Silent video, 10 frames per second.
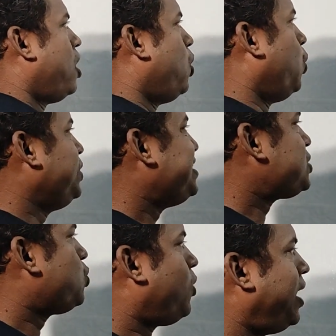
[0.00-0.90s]
we
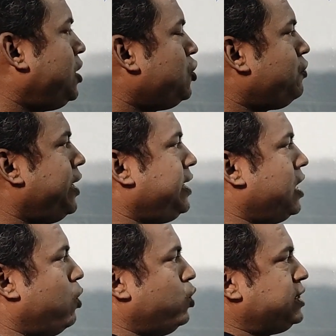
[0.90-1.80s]
just want to find
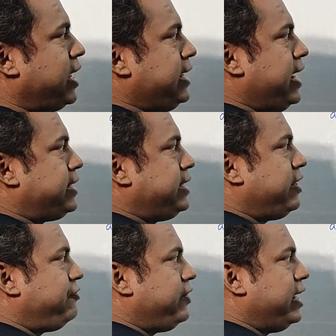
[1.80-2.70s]
out the electric
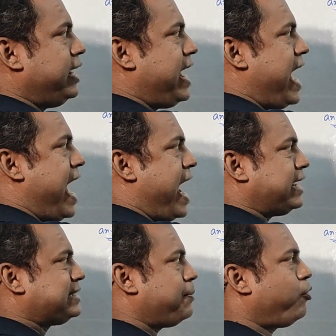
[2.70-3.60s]
field
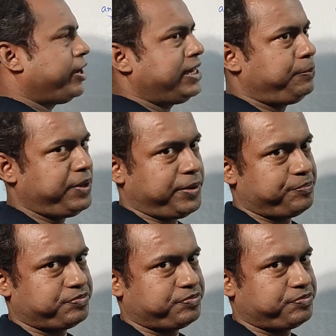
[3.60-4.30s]
at the point P.